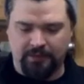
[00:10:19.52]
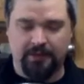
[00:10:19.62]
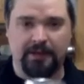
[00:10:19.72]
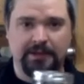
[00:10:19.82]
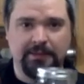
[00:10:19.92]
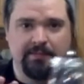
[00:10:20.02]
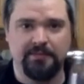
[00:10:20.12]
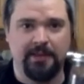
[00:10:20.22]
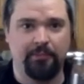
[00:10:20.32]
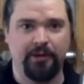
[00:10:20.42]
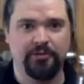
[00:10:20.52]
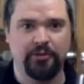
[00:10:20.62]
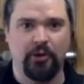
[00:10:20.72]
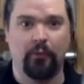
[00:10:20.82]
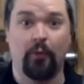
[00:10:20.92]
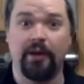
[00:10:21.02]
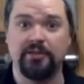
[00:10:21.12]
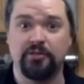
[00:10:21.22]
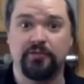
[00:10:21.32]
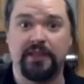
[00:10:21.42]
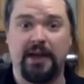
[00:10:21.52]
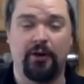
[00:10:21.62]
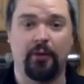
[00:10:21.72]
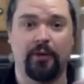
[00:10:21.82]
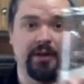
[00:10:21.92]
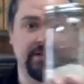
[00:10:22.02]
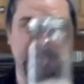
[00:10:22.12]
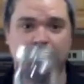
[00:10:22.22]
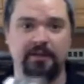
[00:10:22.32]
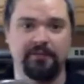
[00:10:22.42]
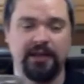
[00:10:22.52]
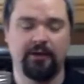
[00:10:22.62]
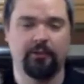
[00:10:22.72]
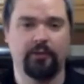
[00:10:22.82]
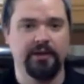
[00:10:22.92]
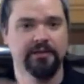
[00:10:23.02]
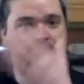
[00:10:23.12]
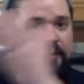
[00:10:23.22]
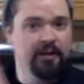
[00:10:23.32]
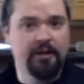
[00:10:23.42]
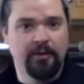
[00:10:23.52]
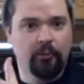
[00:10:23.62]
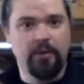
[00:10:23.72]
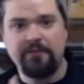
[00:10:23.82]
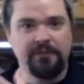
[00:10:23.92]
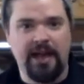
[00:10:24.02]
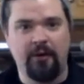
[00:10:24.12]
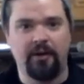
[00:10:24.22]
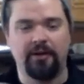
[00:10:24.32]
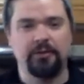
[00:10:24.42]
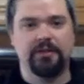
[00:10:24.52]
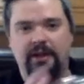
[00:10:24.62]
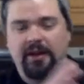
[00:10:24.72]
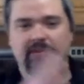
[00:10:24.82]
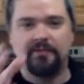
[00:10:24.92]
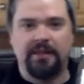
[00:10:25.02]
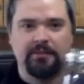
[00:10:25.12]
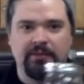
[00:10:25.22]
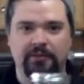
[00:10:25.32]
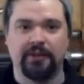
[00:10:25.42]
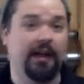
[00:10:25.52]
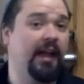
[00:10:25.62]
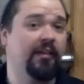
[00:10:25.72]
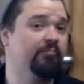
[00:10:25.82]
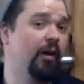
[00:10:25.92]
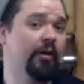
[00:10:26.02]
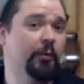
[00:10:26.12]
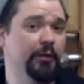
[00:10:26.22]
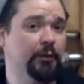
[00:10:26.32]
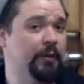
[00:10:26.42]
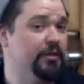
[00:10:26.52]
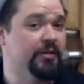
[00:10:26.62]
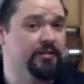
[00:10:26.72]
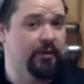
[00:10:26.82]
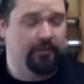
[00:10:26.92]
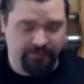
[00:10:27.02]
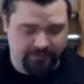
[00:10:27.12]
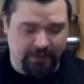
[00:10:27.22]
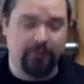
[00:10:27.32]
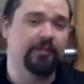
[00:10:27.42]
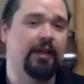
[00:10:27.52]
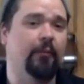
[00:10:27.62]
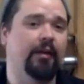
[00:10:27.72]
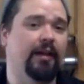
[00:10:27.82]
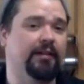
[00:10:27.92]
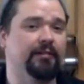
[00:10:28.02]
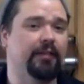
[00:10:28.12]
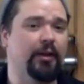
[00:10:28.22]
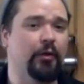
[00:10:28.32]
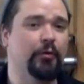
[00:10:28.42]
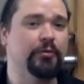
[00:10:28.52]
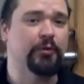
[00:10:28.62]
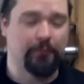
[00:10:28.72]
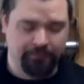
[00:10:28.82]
Kind of keep them separated, so you know if one is just flour, one is AP flour, or one is wheat flour. You can kind of name them differently. Like I have Mario and Luigi, so that way I know who's who.